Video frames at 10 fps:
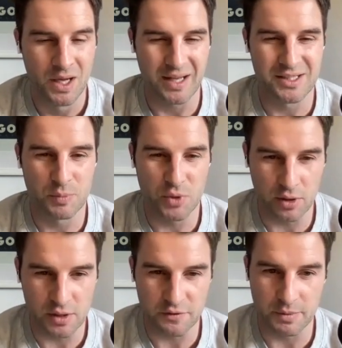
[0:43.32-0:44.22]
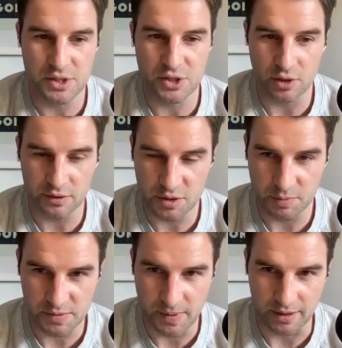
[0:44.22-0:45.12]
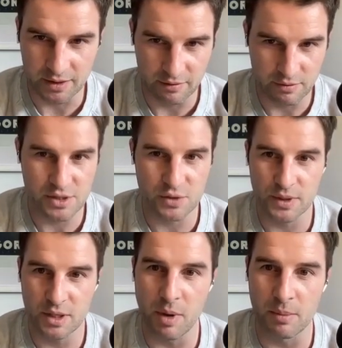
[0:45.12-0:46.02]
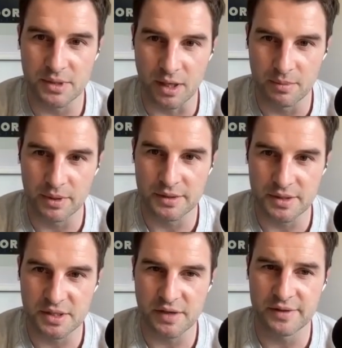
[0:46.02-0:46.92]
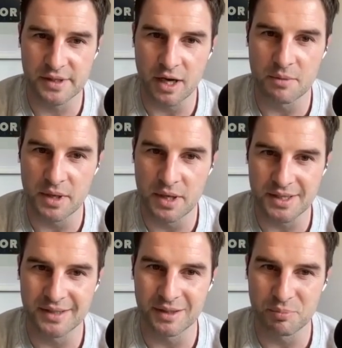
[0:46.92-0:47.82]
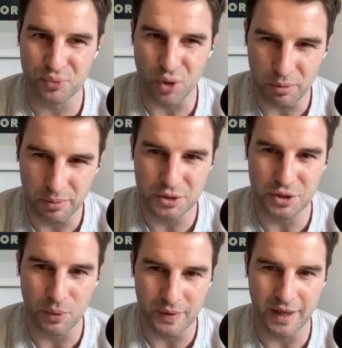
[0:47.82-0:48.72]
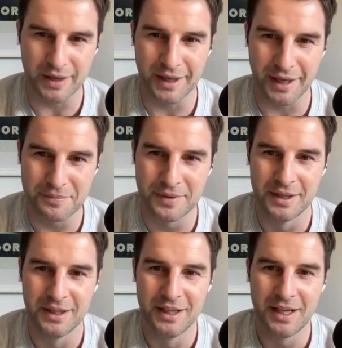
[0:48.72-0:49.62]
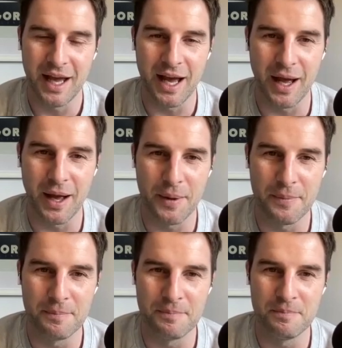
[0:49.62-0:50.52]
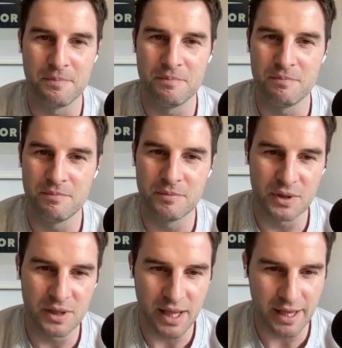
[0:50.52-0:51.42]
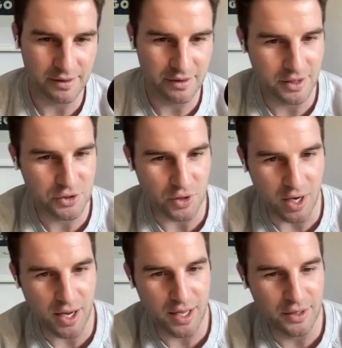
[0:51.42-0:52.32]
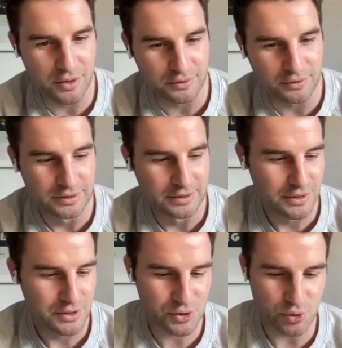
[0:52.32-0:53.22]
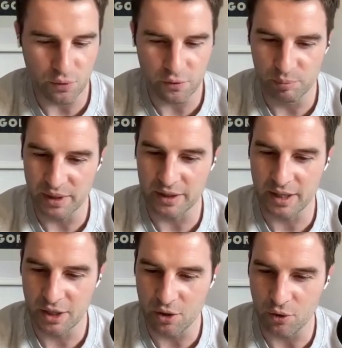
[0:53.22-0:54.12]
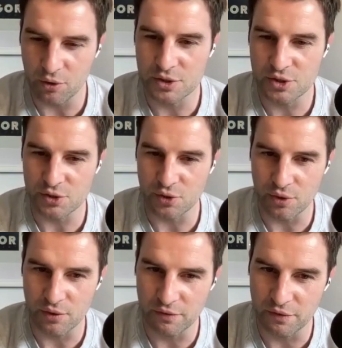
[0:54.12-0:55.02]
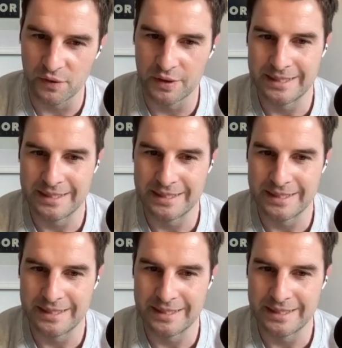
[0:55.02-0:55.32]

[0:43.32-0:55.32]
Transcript: and to be honest, from a Scottish perspective, it was squeaky bum time because at 79 minutes, Italy probably should have won that game. Um, length of the try, score for Blair Kinghorn sort of